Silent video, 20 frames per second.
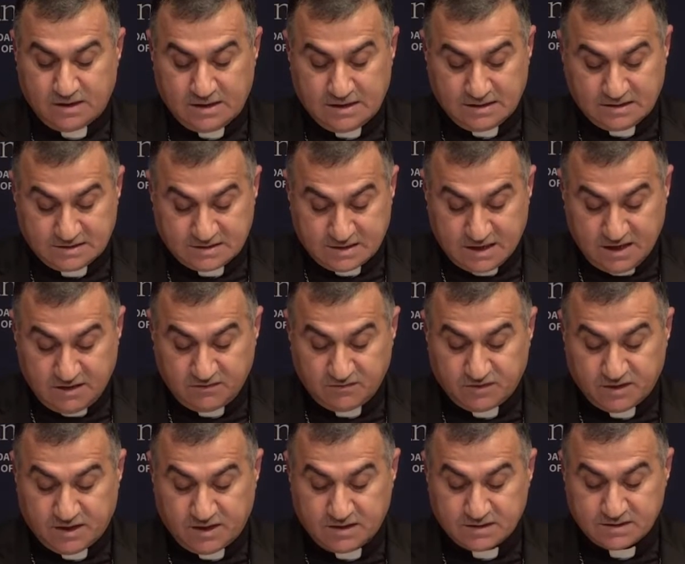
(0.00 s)
saved
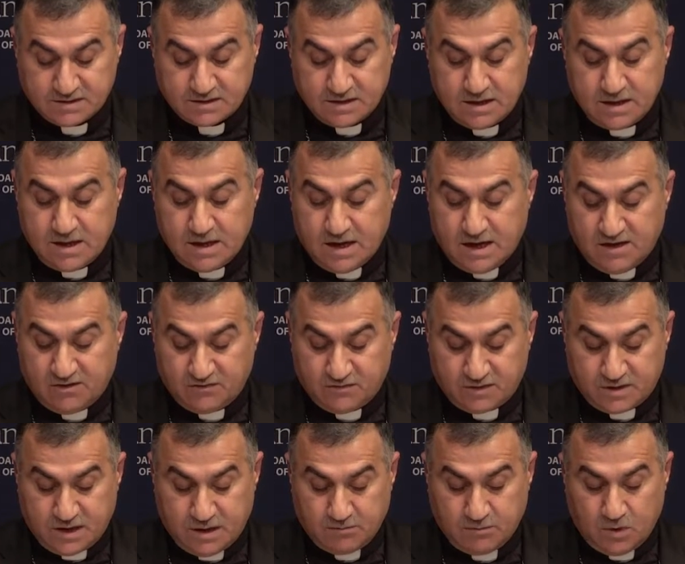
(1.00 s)
us have
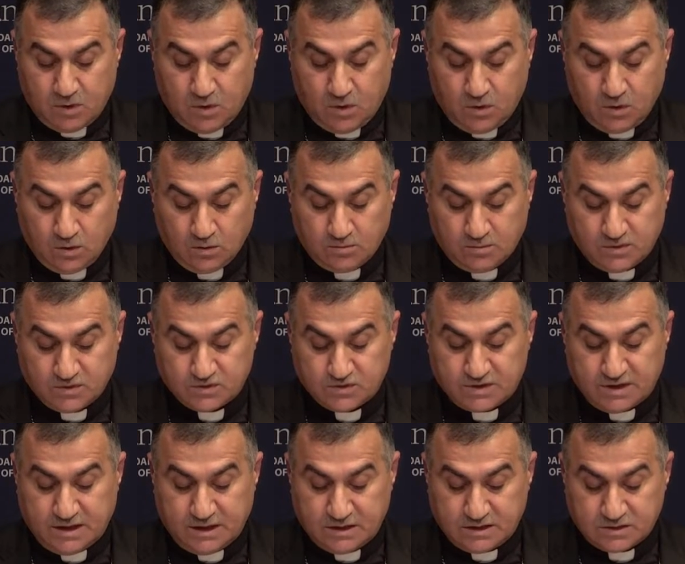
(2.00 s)
come
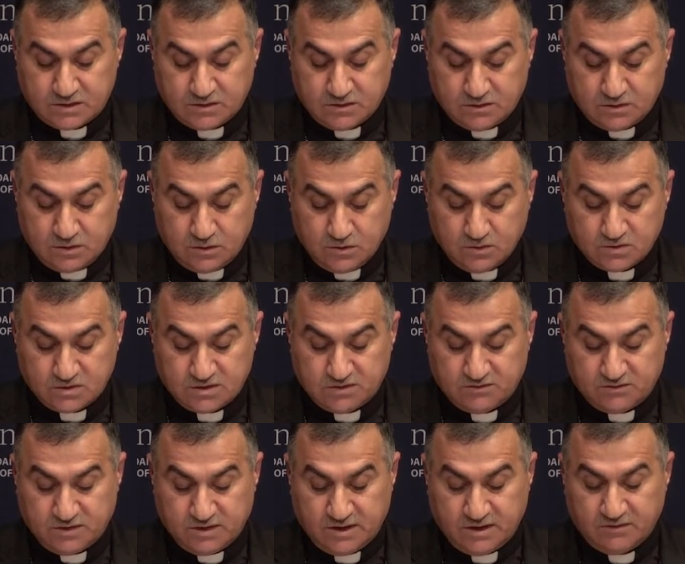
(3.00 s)
almost
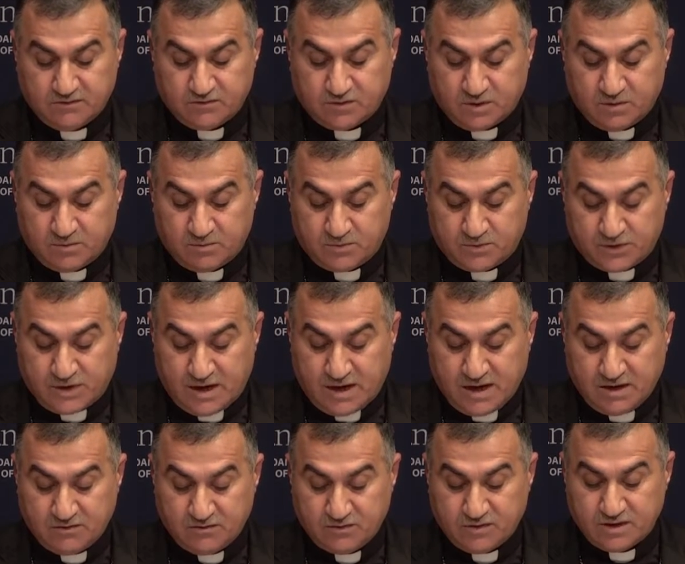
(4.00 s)
exclusively from
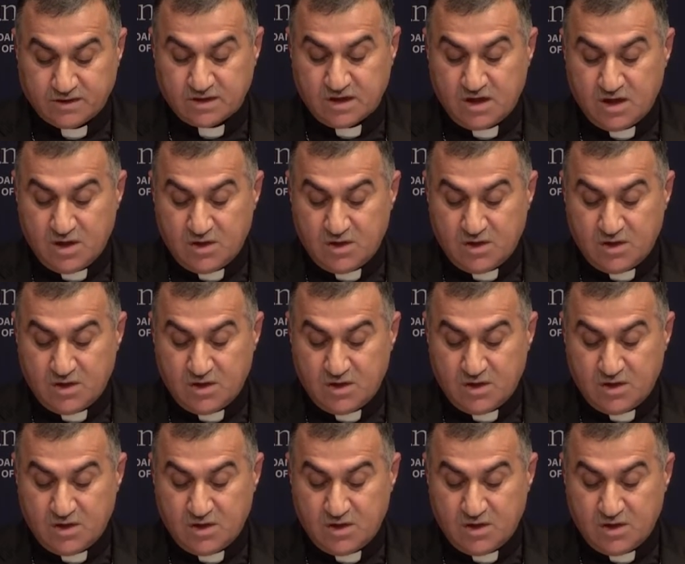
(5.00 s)
private